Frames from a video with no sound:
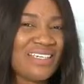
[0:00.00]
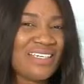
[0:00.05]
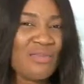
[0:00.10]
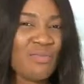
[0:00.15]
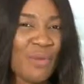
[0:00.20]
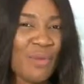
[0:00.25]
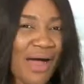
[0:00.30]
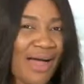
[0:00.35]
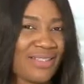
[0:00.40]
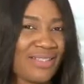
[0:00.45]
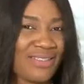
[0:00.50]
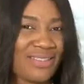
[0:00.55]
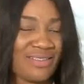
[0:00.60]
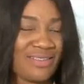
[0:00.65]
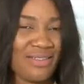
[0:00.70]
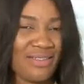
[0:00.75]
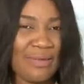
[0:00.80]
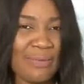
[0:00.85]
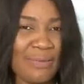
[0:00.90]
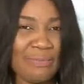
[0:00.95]
key part
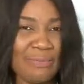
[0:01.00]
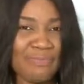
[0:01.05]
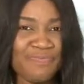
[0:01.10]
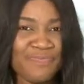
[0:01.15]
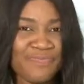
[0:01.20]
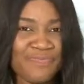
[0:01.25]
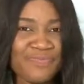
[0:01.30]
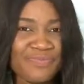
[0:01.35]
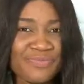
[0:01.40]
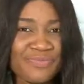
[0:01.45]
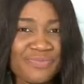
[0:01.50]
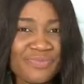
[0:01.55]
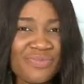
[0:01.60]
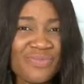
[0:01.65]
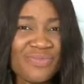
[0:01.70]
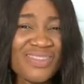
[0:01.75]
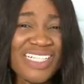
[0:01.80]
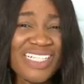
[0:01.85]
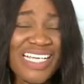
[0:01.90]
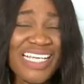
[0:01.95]

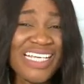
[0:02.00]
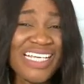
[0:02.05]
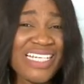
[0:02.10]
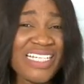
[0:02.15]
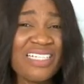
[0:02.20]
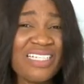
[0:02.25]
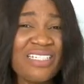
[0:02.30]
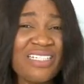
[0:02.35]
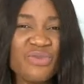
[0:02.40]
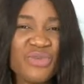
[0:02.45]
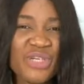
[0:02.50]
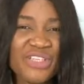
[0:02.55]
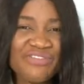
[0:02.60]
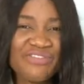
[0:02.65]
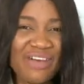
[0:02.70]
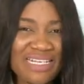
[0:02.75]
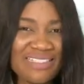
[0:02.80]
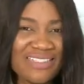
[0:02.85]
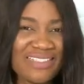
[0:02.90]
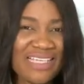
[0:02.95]
in
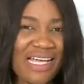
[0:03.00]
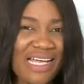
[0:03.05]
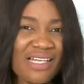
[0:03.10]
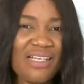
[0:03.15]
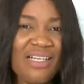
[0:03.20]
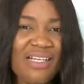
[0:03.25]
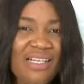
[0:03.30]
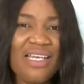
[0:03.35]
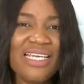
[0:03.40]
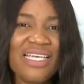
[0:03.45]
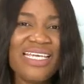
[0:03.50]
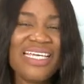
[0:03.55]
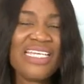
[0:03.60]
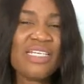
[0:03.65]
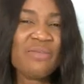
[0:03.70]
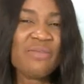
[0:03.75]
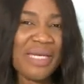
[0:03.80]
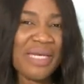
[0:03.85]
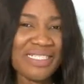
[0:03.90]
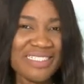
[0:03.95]
reversal,
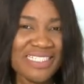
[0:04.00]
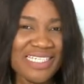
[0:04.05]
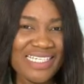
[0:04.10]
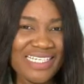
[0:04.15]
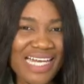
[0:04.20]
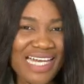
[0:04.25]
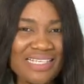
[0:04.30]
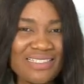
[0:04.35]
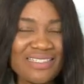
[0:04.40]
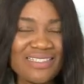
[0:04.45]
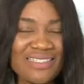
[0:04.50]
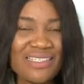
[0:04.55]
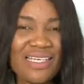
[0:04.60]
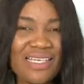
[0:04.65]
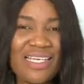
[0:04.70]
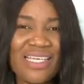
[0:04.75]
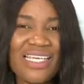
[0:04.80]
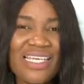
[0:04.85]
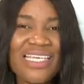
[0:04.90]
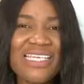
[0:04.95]
in maintenance,
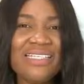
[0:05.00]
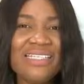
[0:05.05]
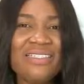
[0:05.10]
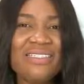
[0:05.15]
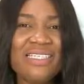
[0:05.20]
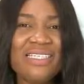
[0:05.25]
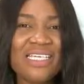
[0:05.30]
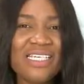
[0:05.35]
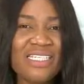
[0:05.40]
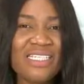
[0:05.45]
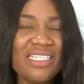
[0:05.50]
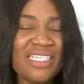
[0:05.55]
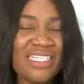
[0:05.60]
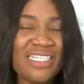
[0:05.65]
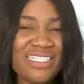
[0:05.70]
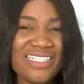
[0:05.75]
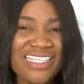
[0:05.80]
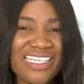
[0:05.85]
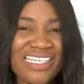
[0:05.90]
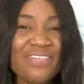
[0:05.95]
in
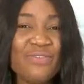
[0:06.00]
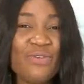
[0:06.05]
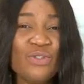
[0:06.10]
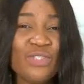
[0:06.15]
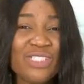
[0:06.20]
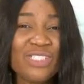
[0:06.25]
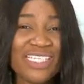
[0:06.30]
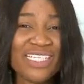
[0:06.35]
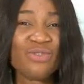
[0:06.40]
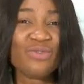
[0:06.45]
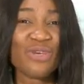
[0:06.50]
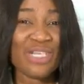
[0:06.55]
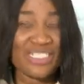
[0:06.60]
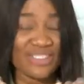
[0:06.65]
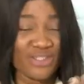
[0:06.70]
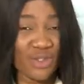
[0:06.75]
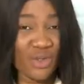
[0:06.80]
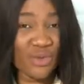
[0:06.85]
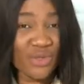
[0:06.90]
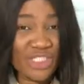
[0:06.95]
even in
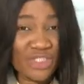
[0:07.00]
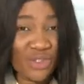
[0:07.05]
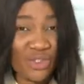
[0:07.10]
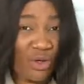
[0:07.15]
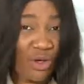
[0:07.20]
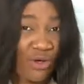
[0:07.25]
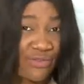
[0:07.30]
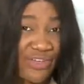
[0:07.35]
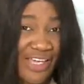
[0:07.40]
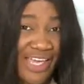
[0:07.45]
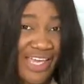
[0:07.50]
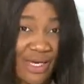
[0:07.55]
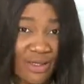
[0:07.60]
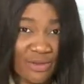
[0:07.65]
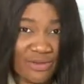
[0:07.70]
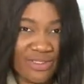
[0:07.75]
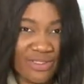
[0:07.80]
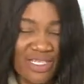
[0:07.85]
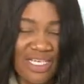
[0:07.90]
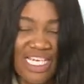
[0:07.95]
restoration of
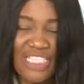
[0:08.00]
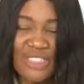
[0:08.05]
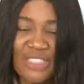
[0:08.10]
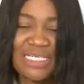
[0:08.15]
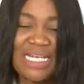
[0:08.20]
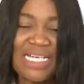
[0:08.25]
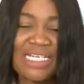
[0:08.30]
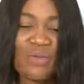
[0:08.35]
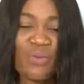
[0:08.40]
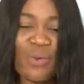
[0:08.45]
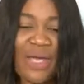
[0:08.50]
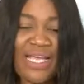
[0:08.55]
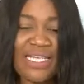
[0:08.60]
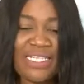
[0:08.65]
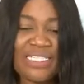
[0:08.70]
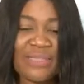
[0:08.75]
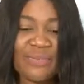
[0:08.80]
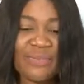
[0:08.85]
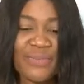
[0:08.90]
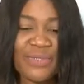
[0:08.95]
health, especially
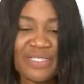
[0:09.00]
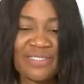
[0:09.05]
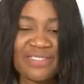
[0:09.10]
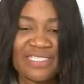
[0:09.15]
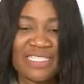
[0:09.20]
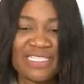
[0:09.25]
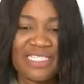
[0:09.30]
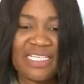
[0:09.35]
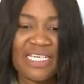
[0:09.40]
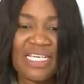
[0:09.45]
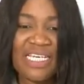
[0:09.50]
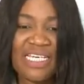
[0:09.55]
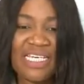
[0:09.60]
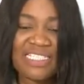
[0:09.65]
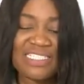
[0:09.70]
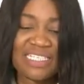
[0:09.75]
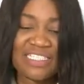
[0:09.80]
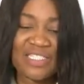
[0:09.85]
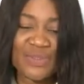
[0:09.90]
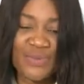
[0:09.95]
when the person
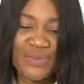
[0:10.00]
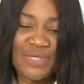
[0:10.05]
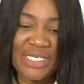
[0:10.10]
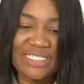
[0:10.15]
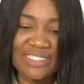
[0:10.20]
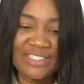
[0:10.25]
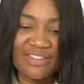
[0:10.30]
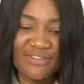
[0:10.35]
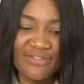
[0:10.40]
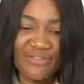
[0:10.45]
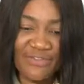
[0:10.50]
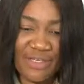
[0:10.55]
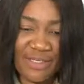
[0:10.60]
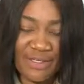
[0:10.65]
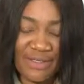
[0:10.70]
is experiencing